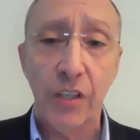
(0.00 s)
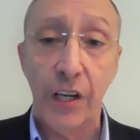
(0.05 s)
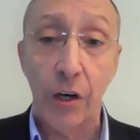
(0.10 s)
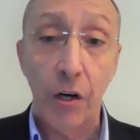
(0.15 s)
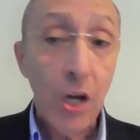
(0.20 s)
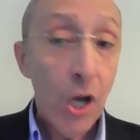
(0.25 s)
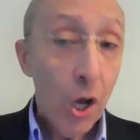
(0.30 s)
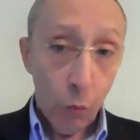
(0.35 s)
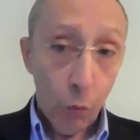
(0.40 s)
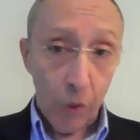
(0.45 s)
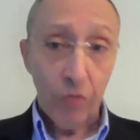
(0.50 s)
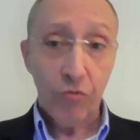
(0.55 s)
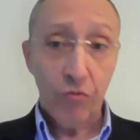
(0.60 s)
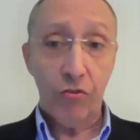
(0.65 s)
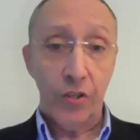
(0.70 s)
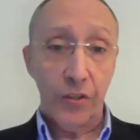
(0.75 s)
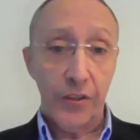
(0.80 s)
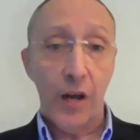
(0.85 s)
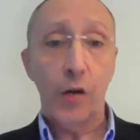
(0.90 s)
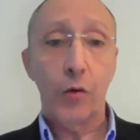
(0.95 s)
here, which
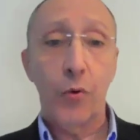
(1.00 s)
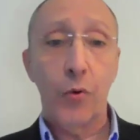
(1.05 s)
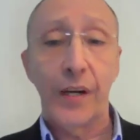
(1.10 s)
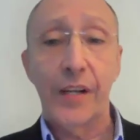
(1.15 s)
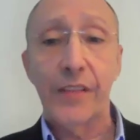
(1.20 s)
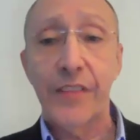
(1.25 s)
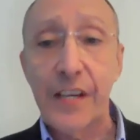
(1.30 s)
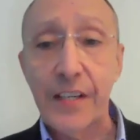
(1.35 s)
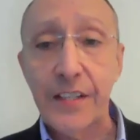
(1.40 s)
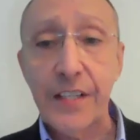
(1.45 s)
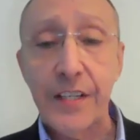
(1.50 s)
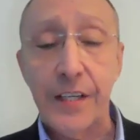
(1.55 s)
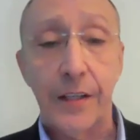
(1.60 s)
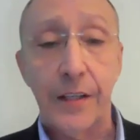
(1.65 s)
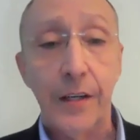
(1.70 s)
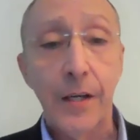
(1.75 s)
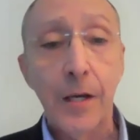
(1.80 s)
to their credit they did.